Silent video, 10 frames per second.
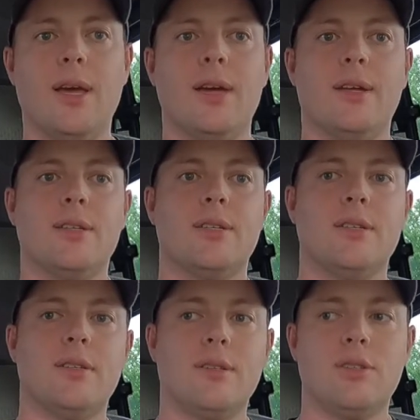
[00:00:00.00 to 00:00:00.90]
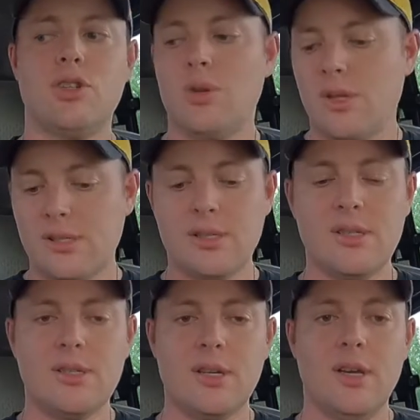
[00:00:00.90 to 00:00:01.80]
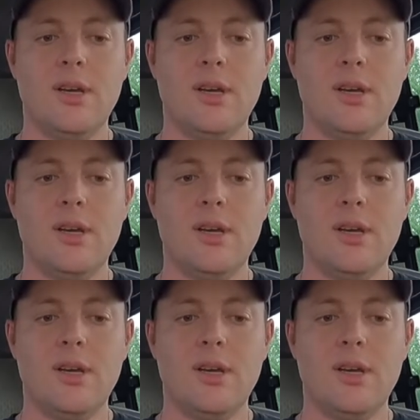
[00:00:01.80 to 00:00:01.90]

And so this is,